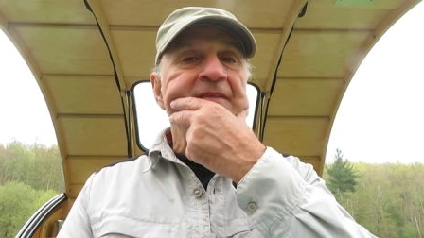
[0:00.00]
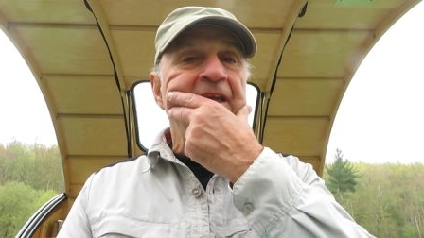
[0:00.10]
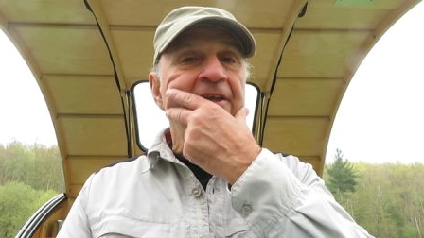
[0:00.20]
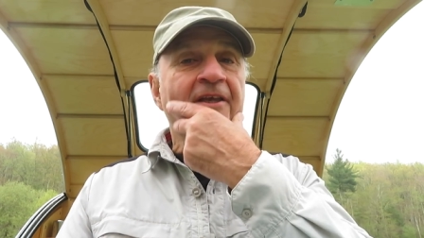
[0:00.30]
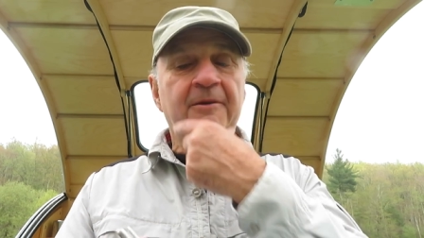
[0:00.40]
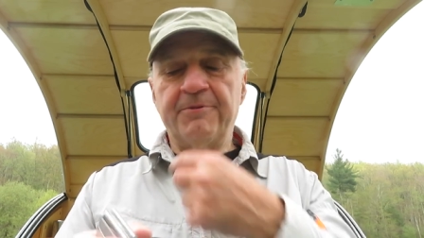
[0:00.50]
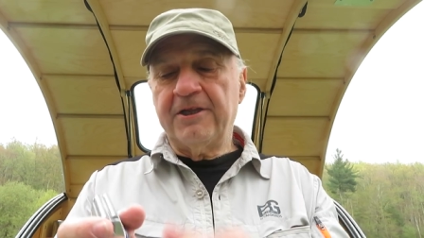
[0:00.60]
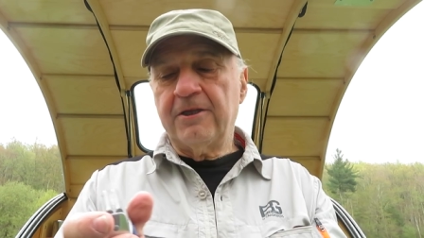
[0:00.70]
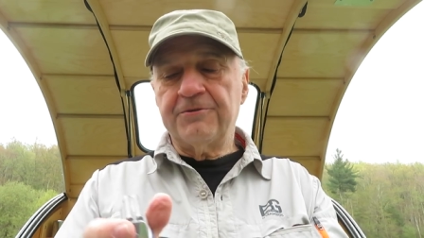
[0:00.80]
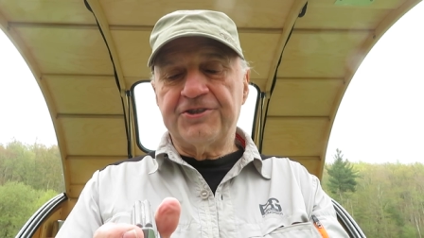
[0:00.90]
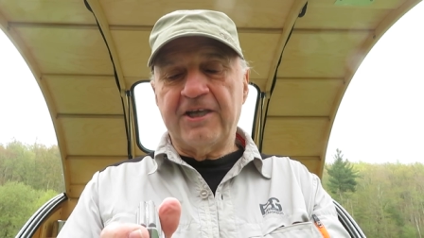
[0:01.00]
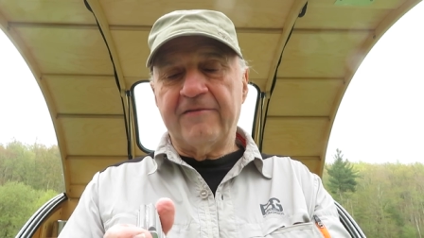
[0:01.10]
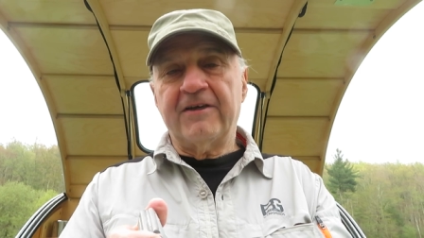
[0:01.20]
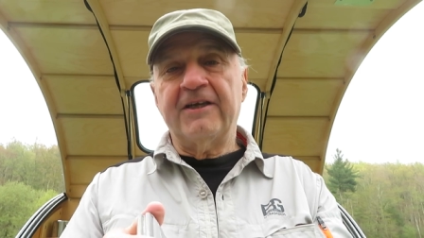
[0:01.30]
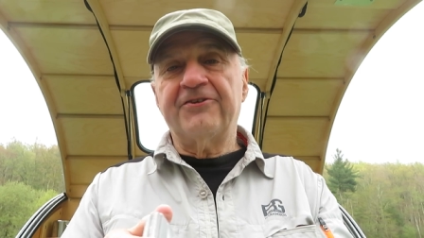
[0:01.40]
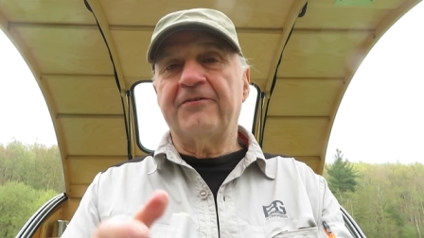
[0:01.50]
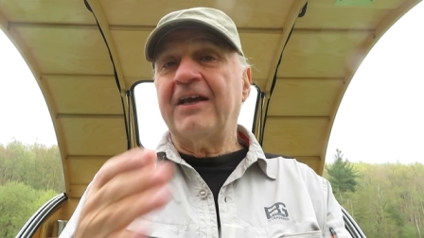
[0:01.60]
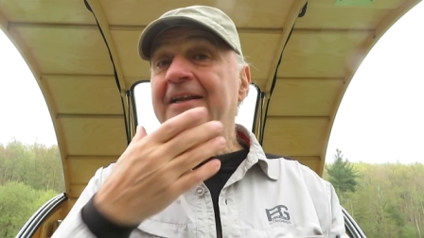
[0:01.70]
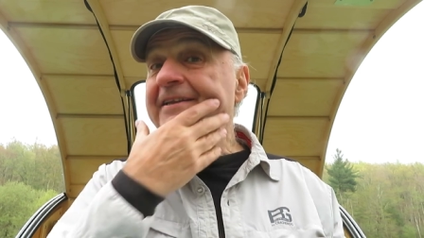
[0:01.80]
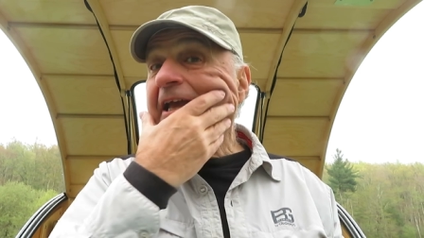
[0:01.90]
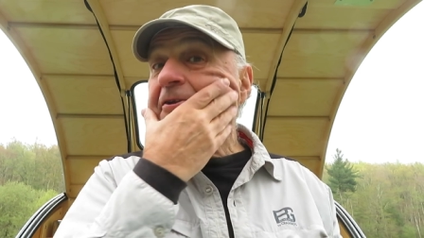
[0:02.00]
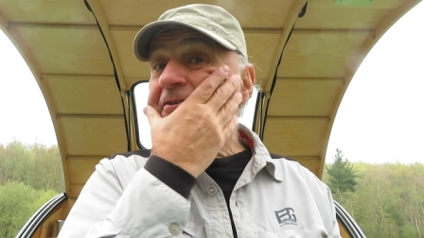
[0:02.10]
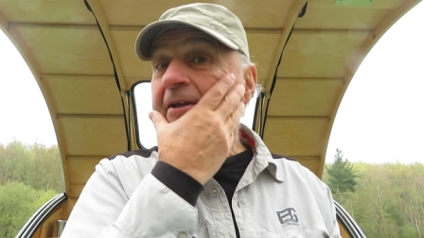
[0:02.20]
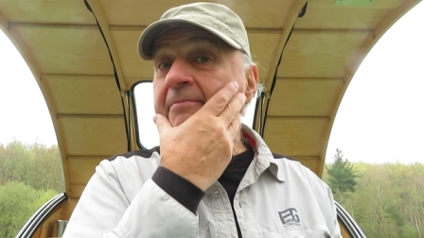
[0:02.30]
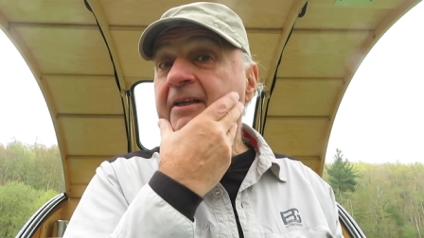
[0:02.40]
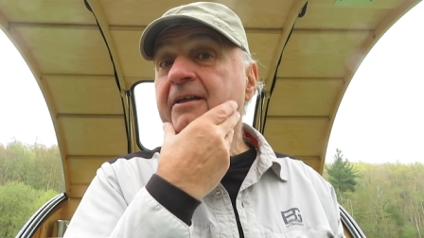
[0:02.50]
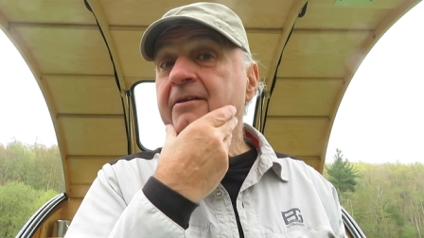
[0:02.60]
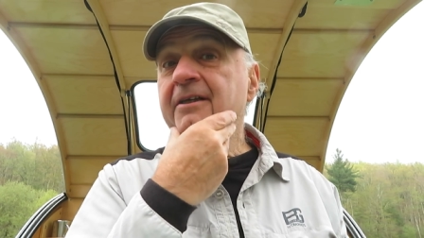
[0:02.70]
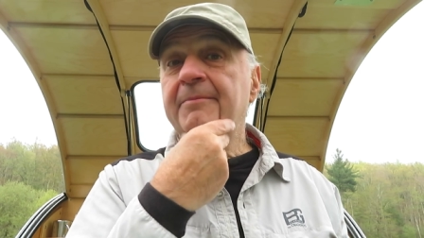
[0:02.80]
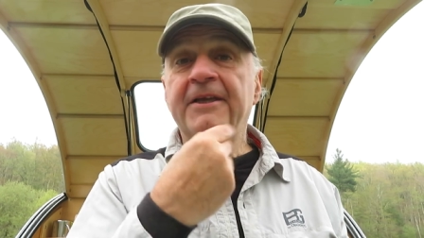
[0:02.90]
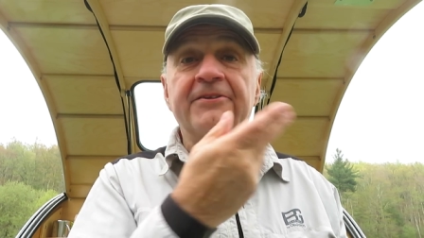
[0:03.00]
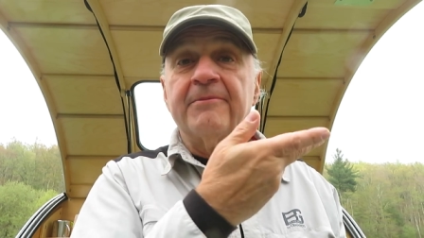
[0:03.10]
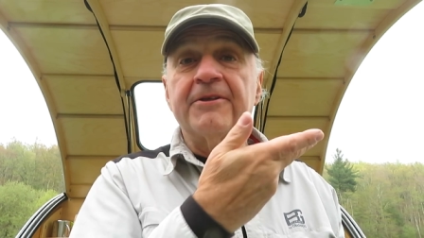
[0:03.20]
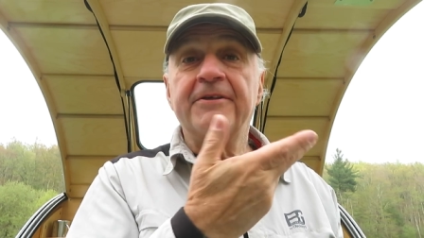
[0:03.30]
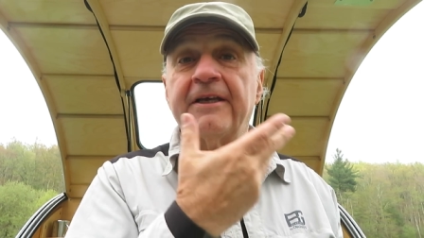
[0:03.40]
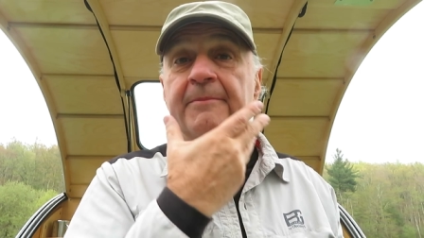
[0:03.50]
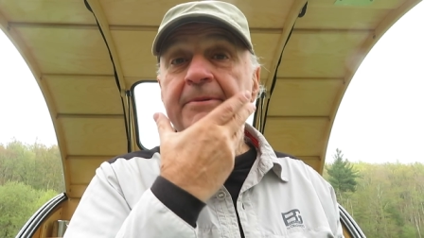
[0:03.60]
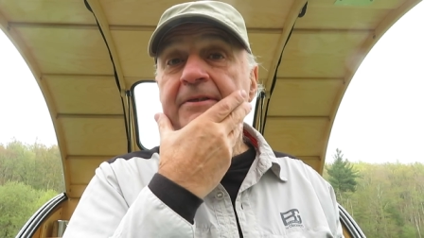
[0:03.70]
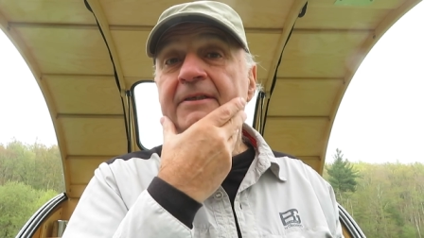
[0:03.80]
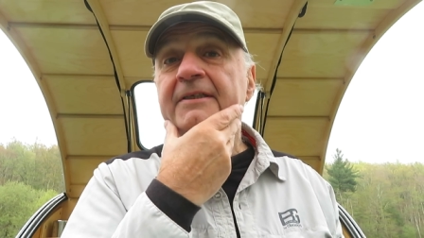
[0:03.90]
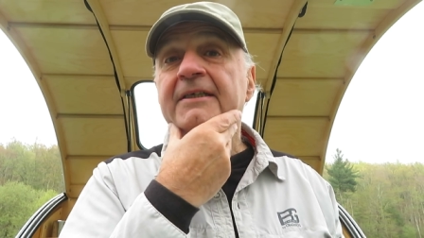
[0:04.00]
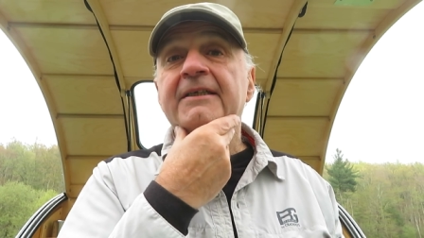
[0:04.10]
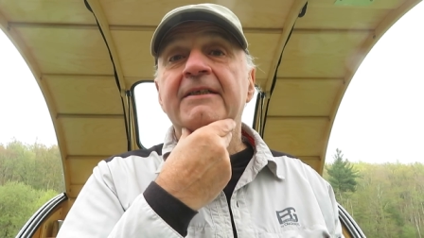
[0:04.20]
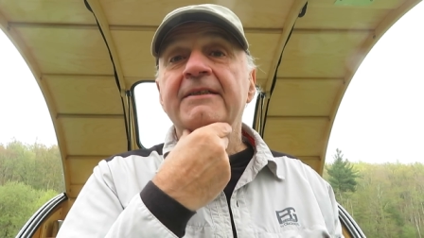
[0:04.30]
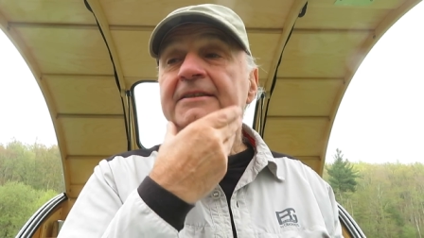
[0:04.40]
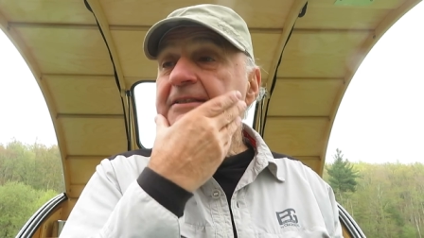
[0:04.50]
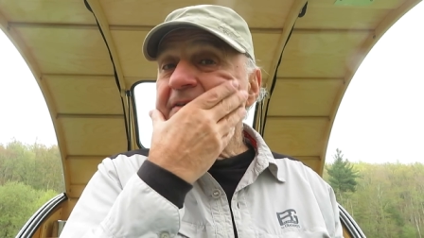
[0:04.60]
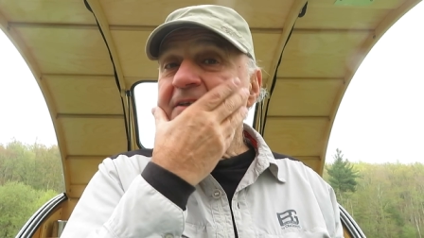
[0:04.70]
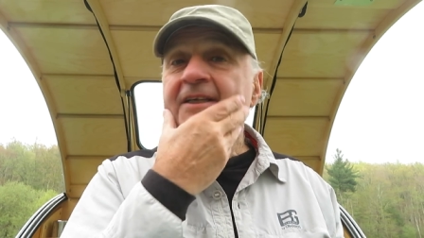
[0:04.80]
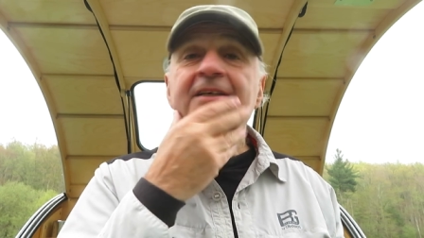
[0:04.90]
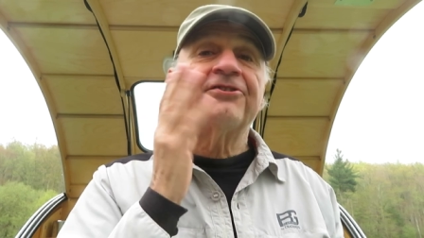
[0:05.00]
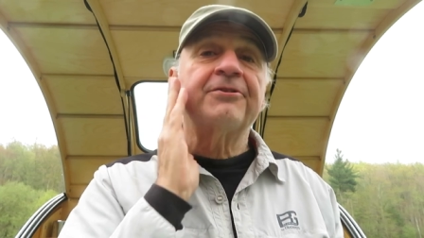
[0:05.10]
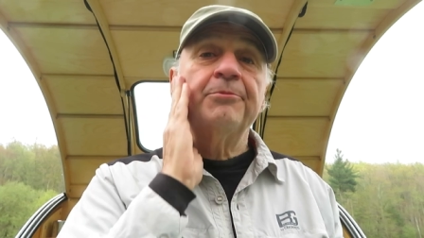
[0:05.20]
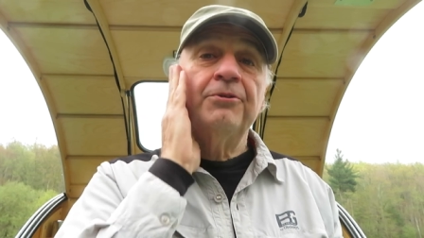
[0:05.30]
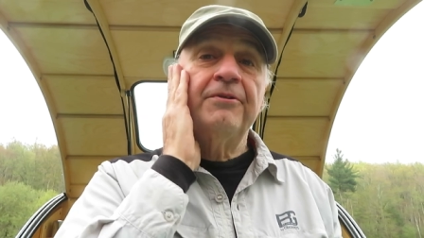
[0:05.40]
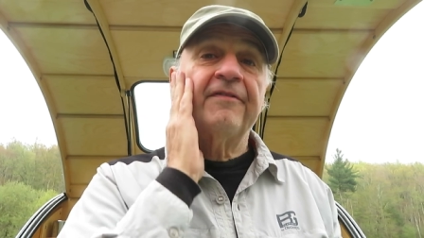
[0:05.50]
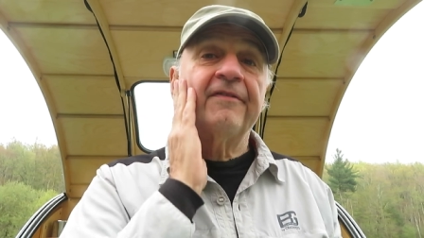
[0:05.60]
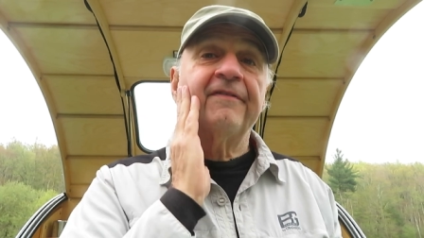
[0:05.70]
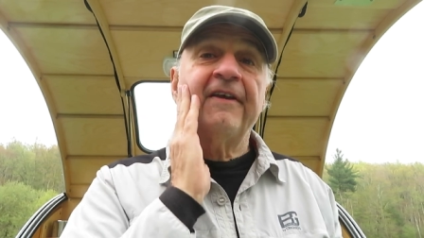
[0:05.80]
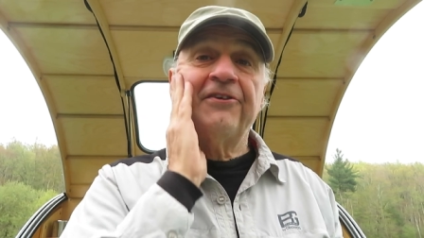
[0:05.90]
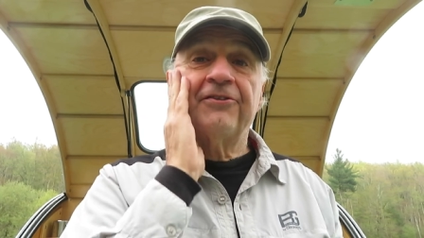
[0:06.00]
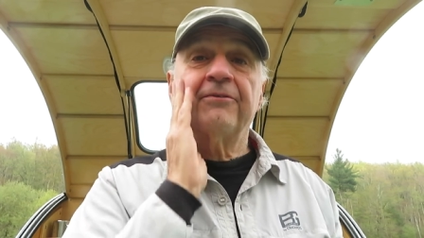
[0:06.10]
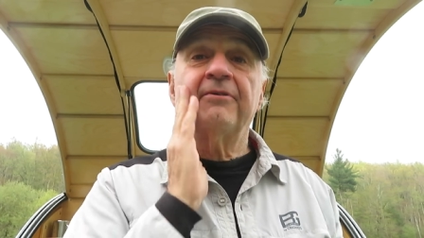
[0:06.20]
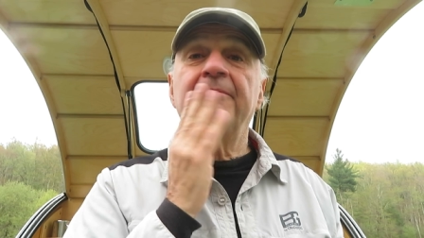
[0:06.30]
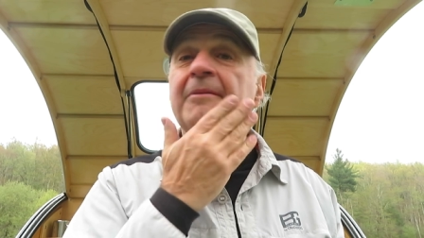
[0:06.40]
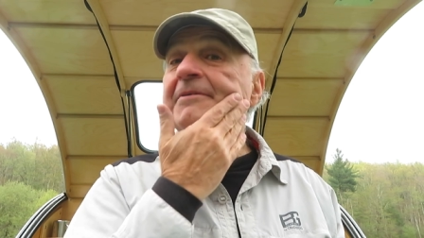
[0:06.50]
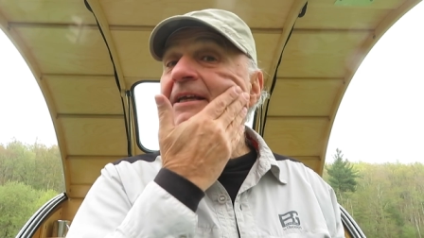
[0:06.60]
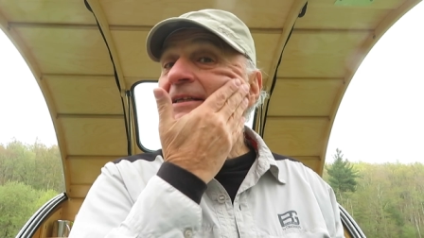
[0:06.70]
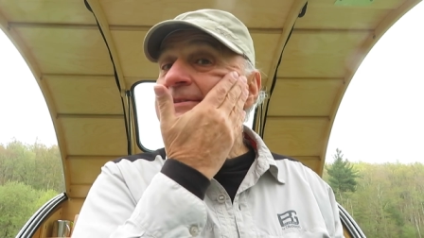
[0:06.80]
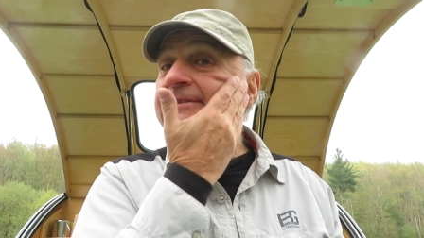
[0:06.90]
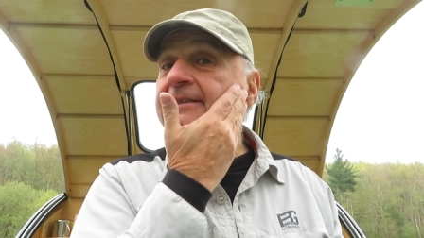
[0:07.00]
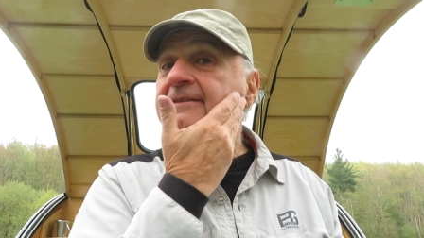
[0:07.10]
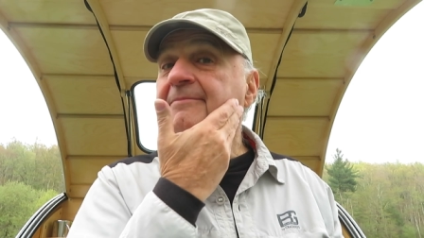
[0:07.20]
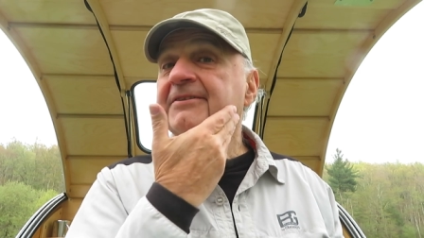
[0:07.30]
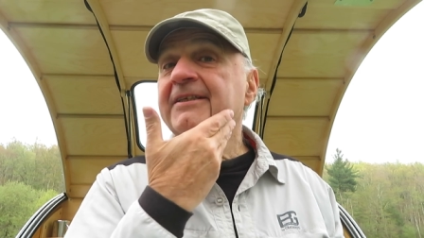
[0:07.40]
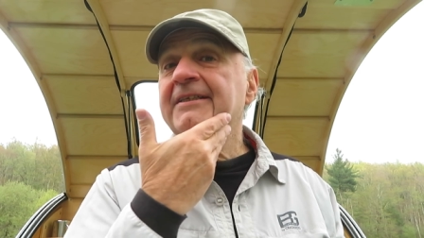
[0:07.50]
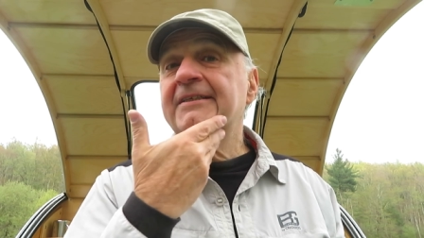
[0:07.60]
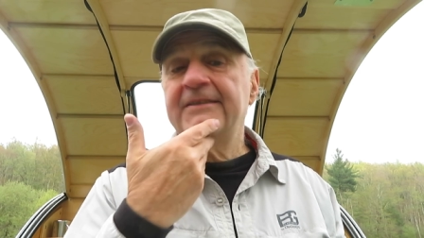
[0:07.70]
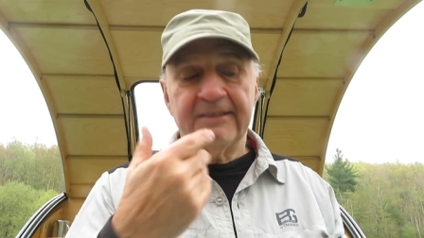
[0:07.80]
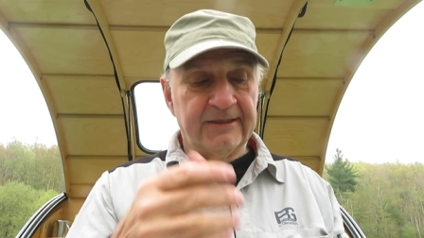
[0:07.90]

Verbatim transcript: Now you can get a pretty close shave on this. If you've got a date or something, you know, you can meet some other camper, this will give you a nice smooth face to rub up against, you know what I'm saying?